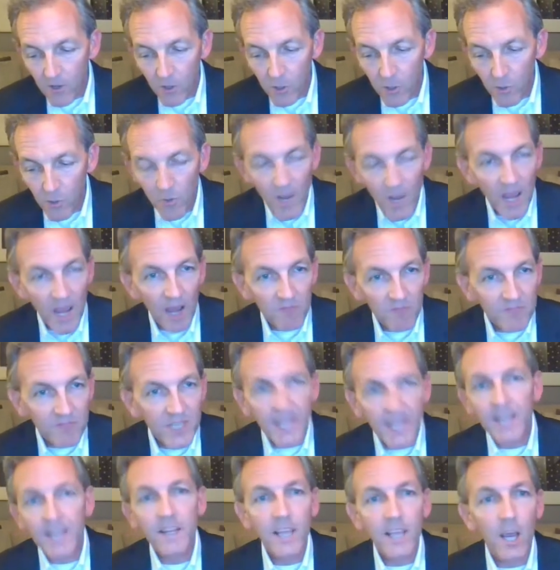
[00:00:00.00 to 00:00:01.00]
you have
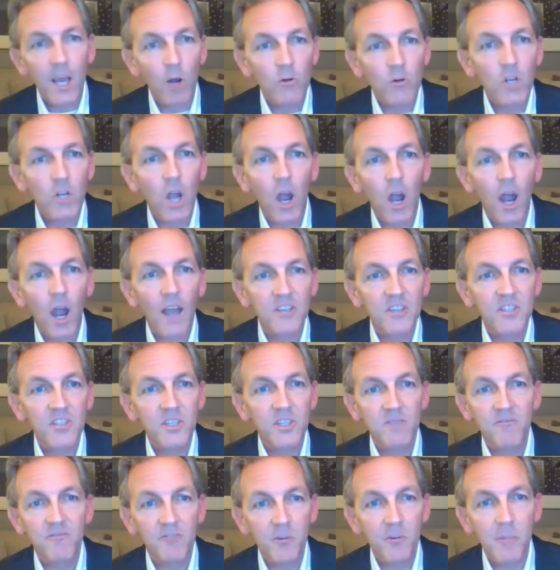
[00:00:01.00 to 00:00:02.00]
detailed cost
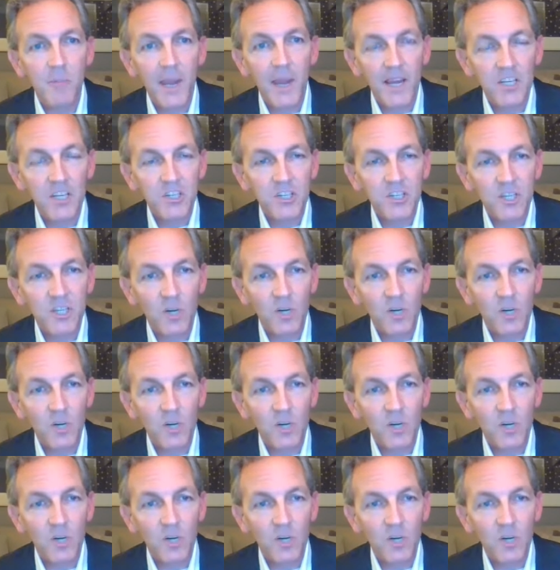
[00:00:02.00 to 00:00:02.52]
information